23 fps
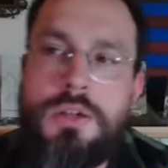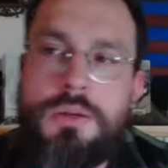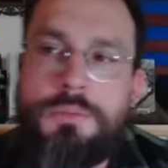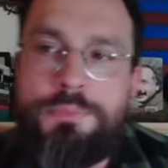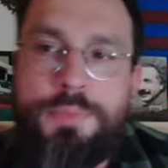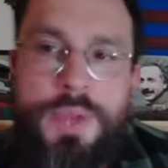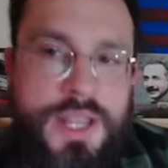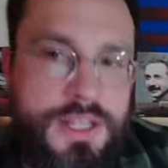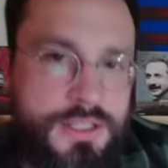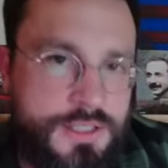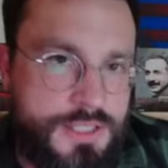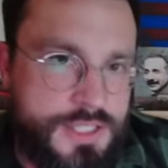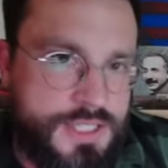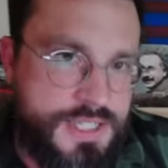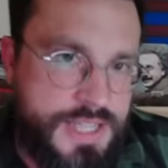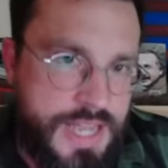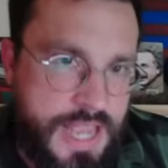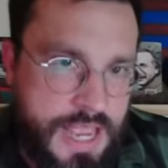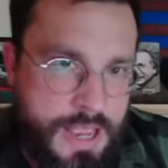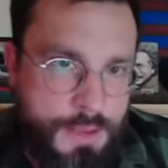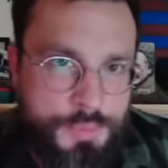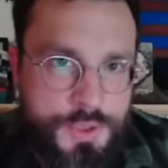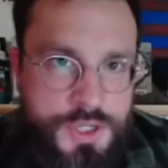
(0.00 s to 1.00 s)
Bailey
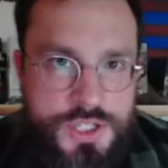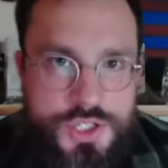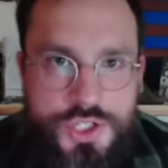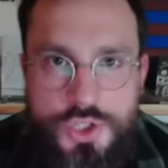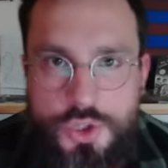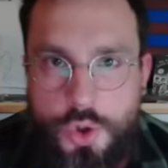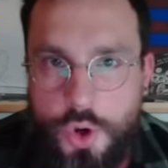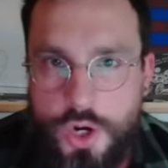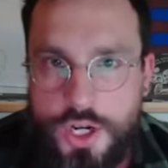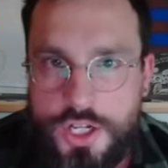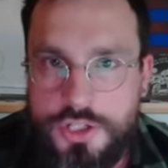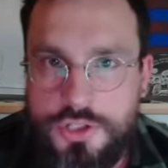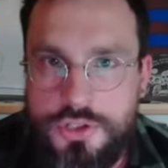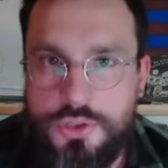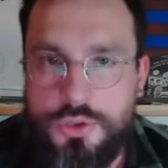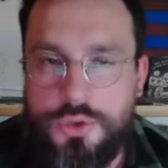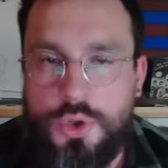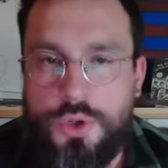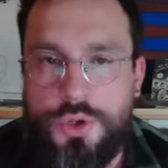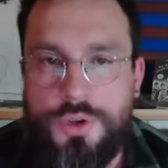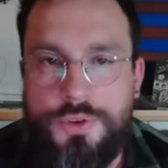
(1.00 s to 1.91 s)
Zappi is starting to look